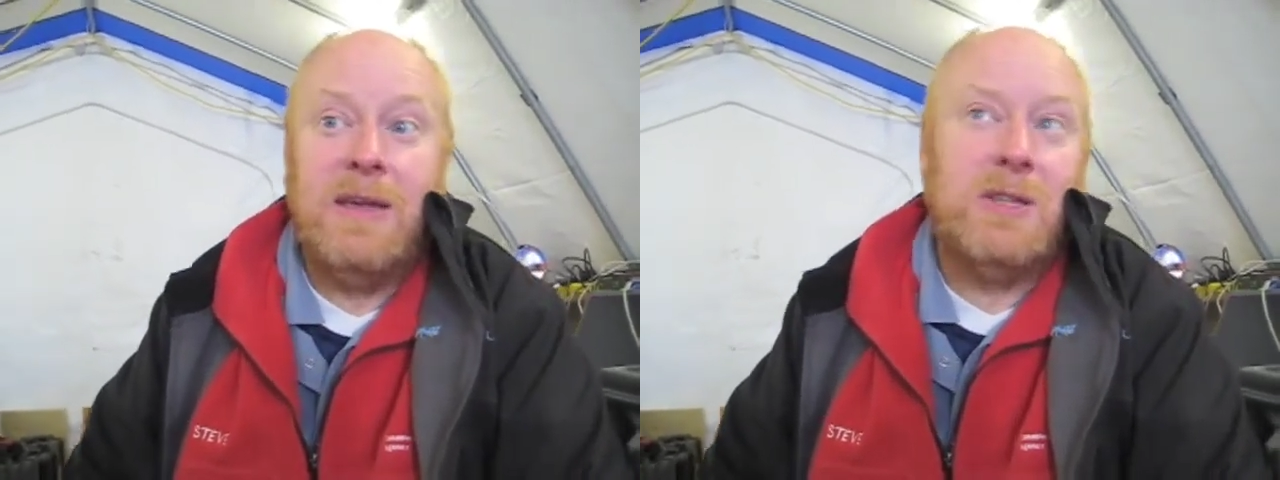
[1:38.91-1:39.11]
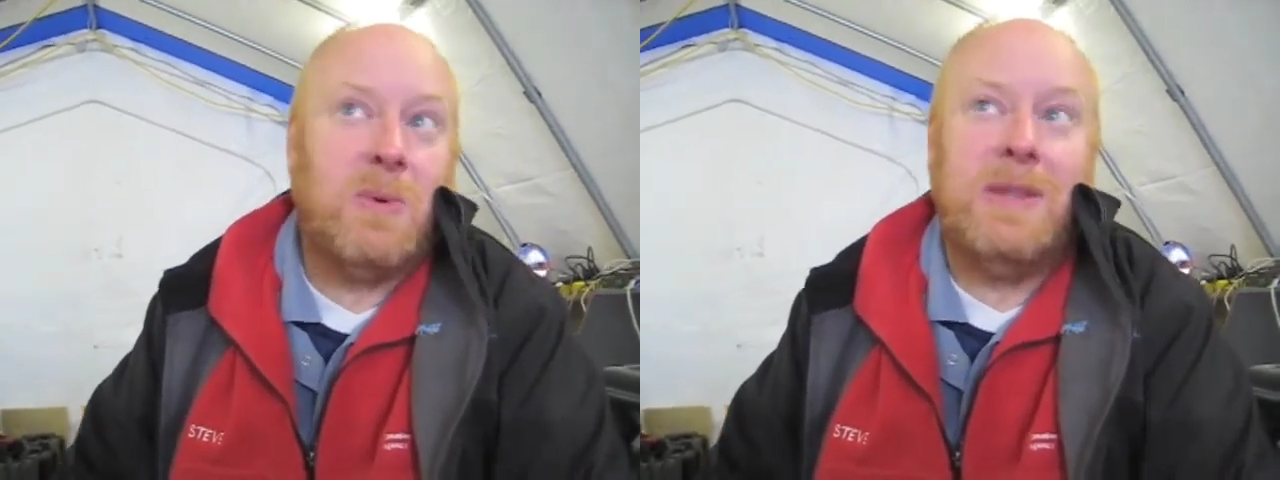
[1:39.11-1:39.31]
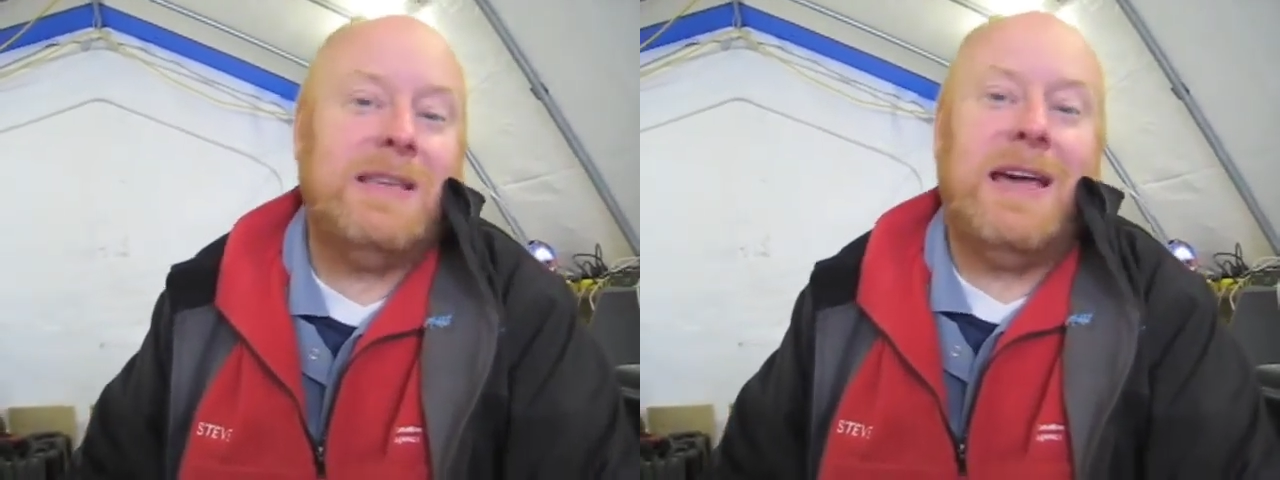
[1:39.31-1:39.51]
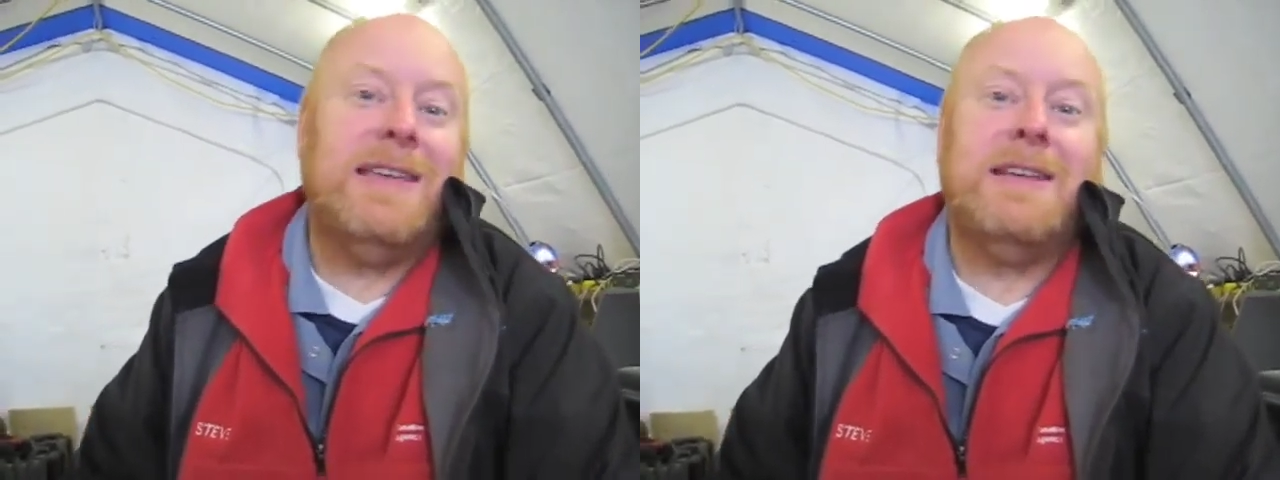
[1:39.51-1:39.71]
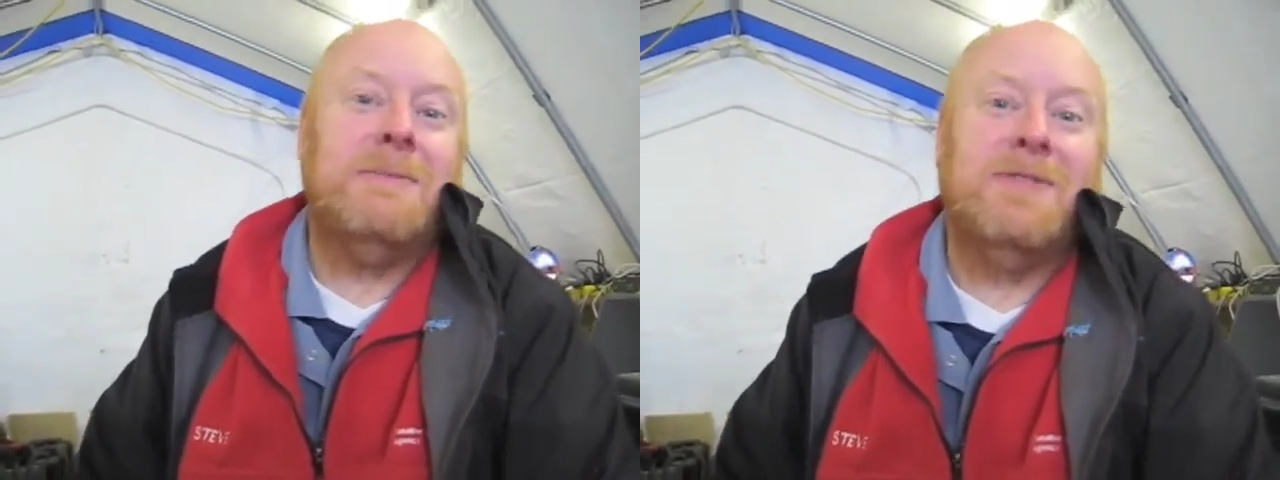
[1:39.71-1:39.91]

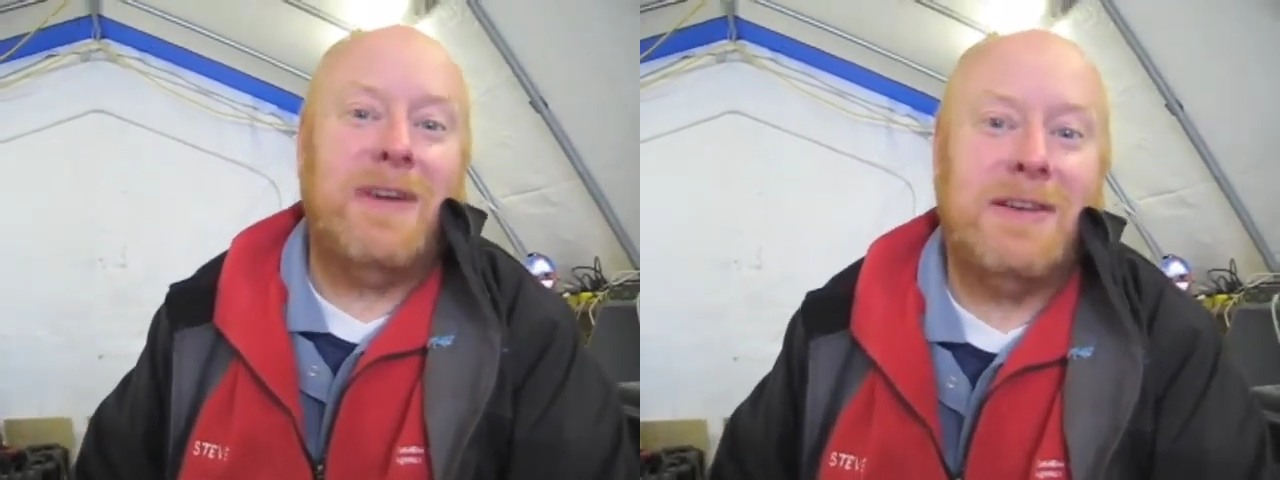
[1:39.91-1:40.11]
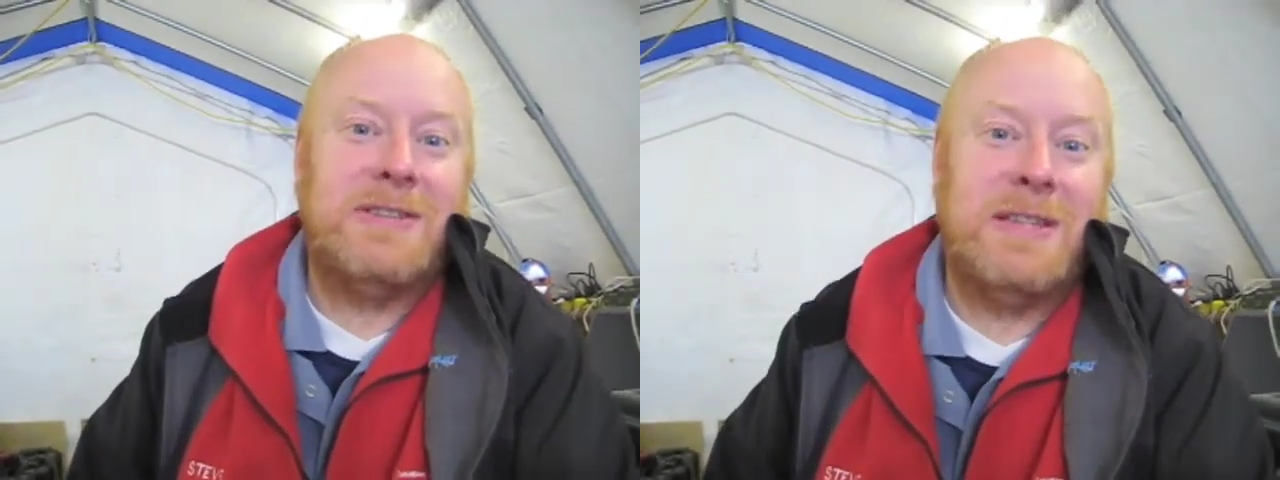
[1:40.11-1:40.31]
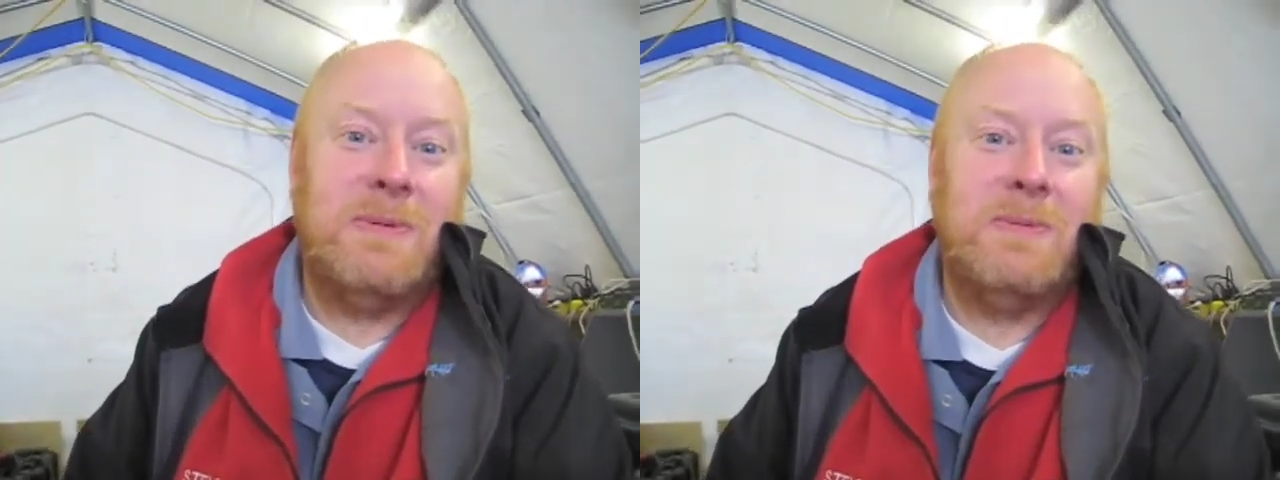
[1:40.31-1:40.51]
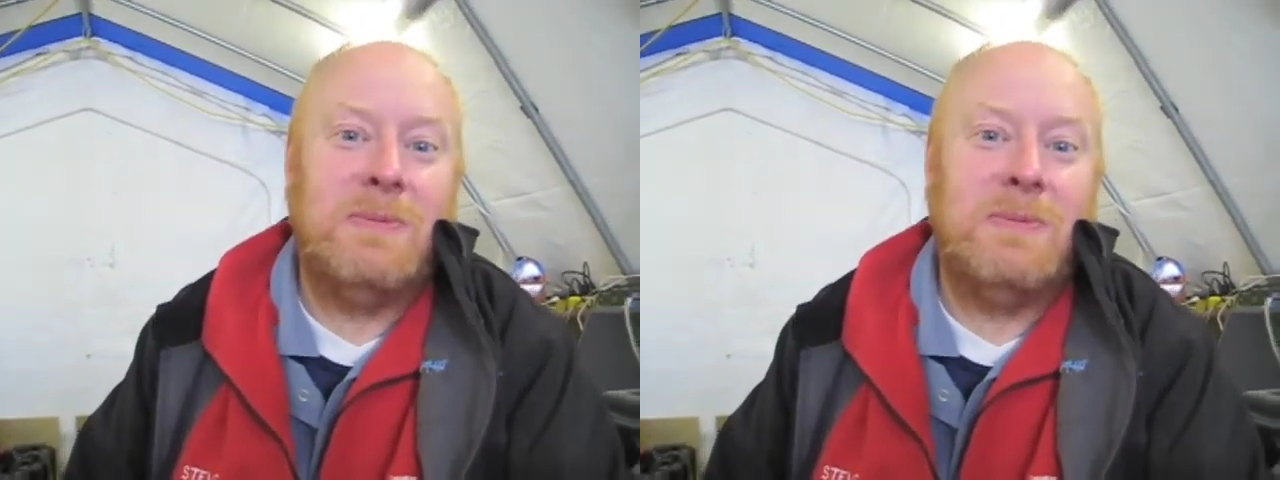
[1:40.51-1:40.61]
28 times faster than